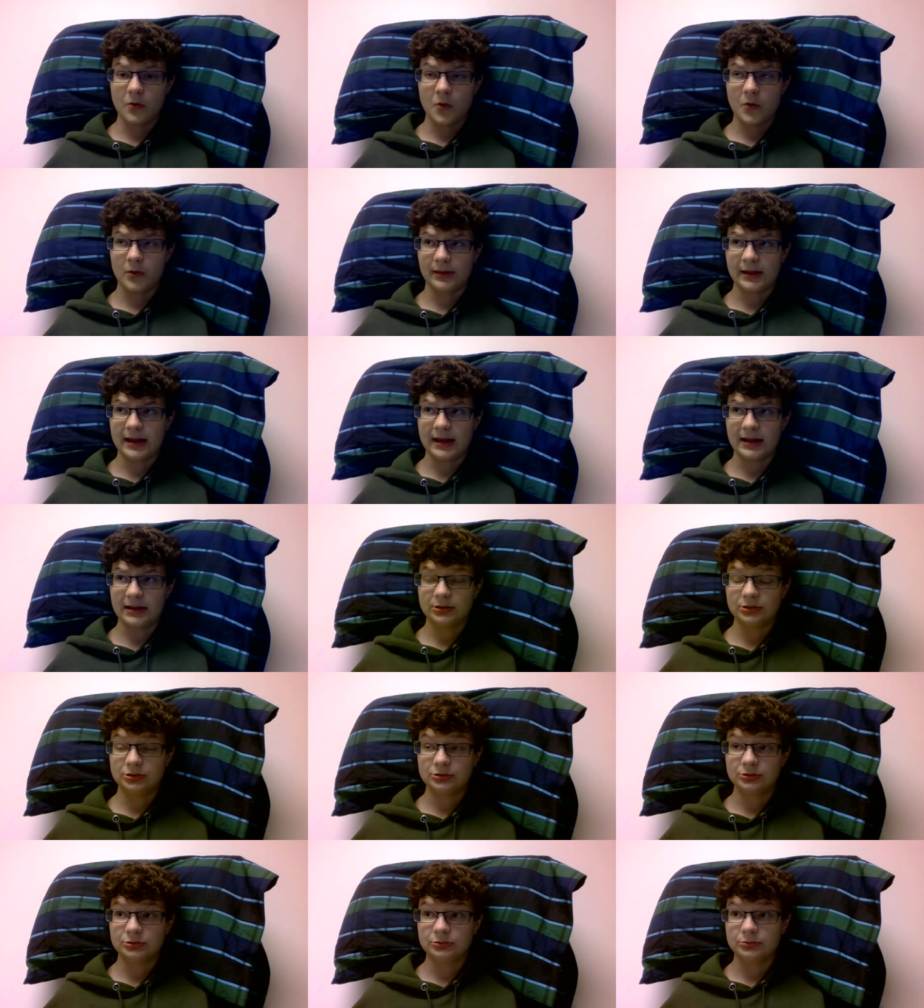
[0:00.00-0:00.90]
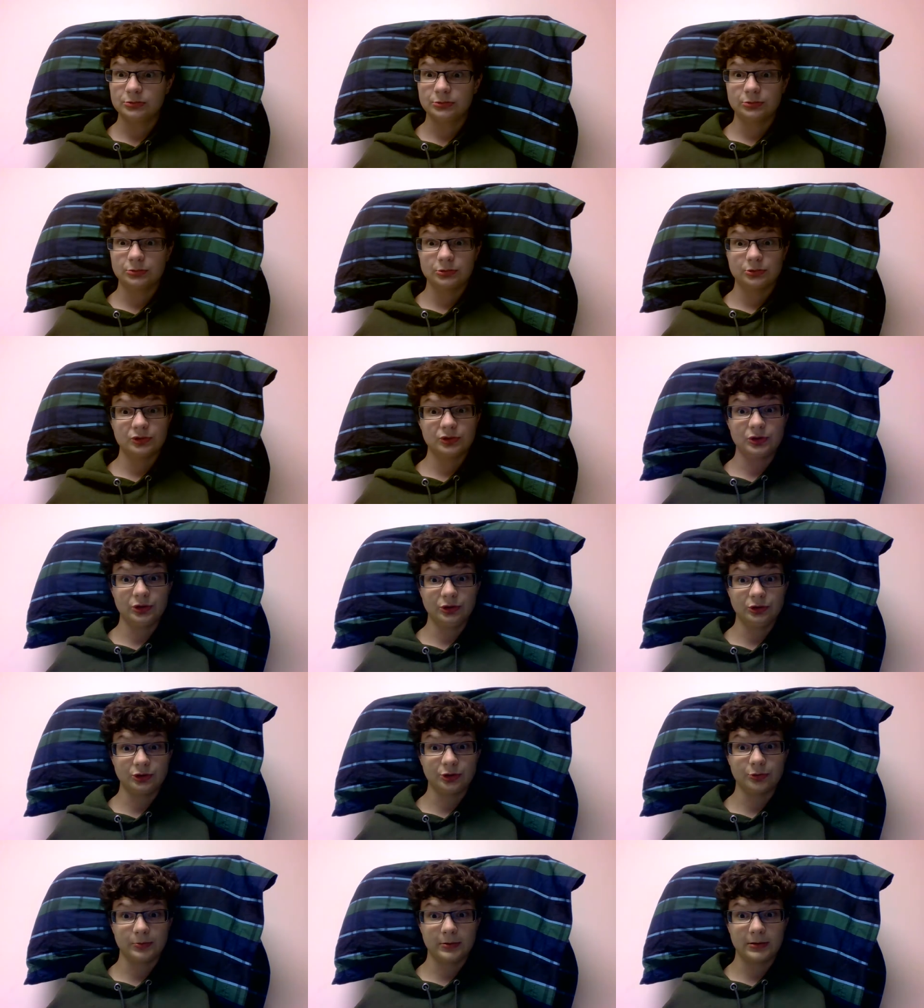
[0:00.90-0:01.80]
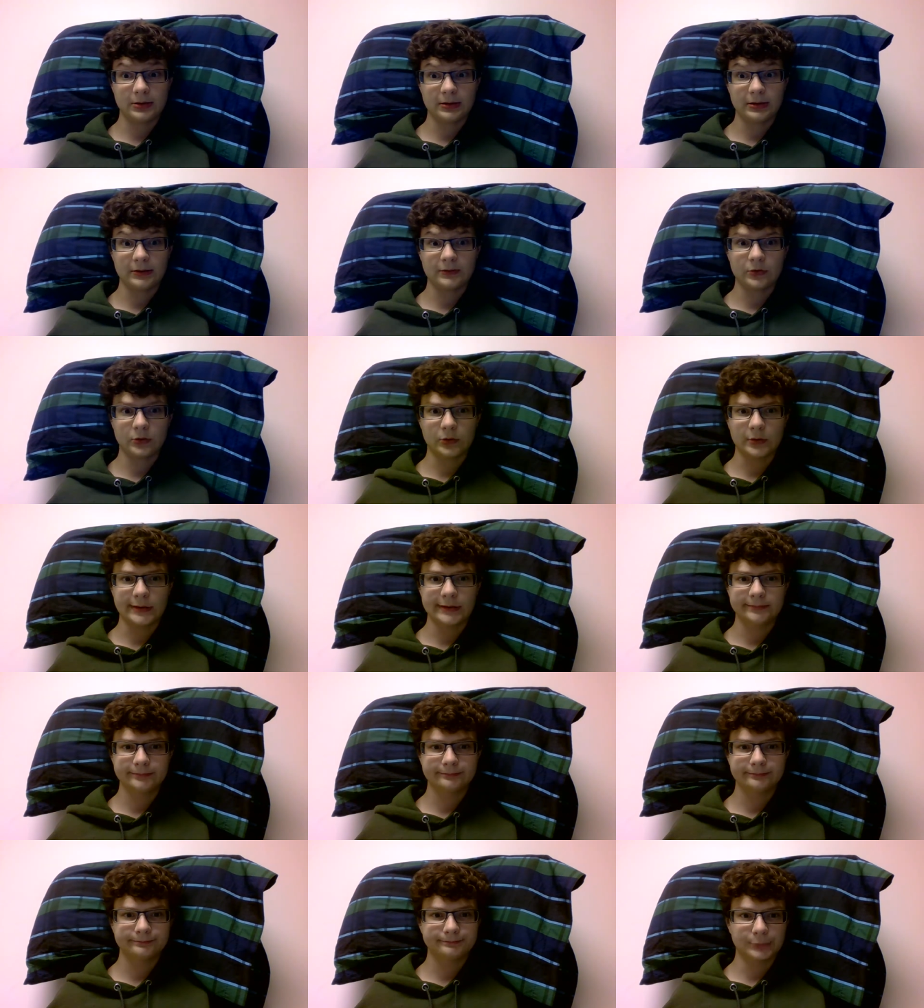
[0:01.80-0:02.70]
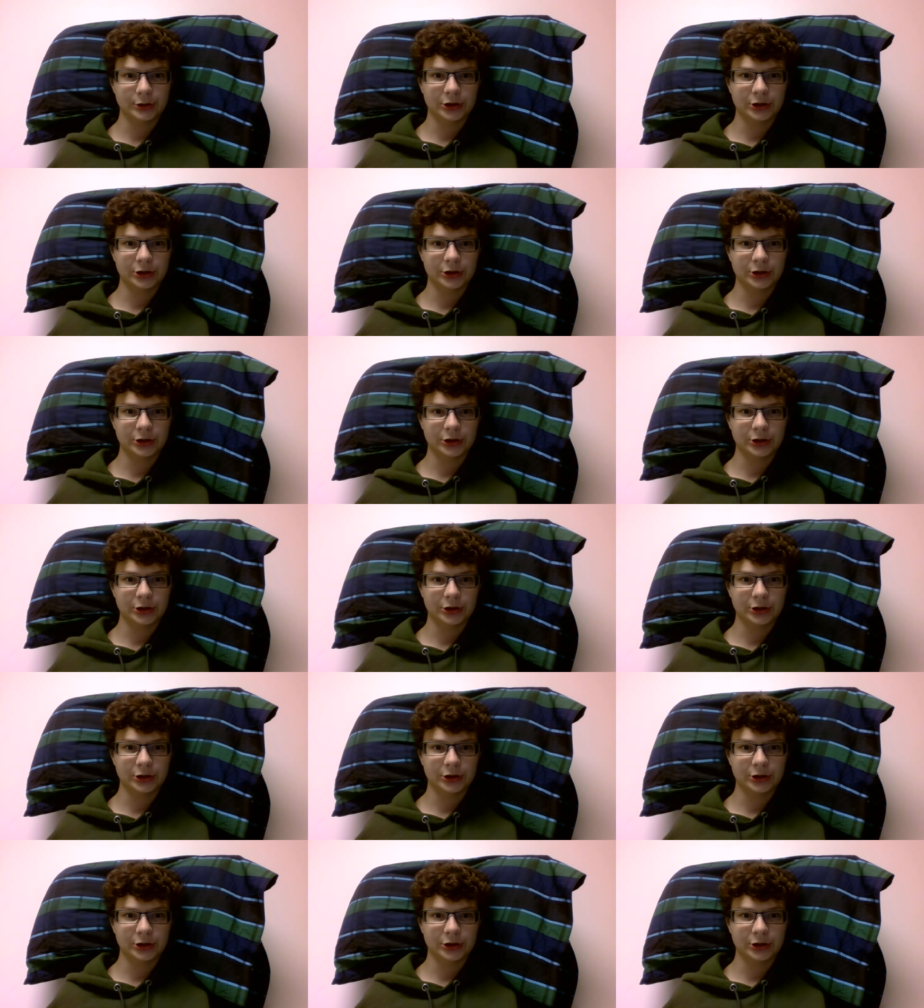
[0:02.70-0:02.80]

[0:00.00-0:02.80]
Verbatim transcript: or that she should really avoid.